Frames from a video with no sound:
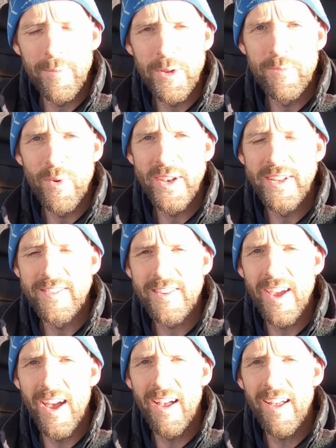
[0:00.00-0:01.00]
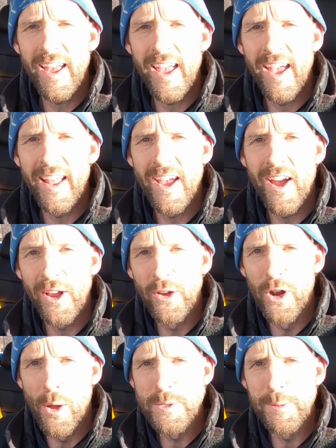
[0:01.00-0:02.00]
I'm in Brendan's car and uh, I
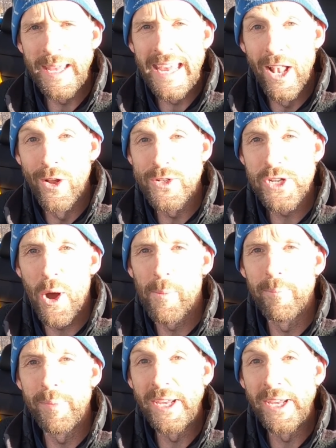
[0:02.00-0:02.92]
got an Optima yellow top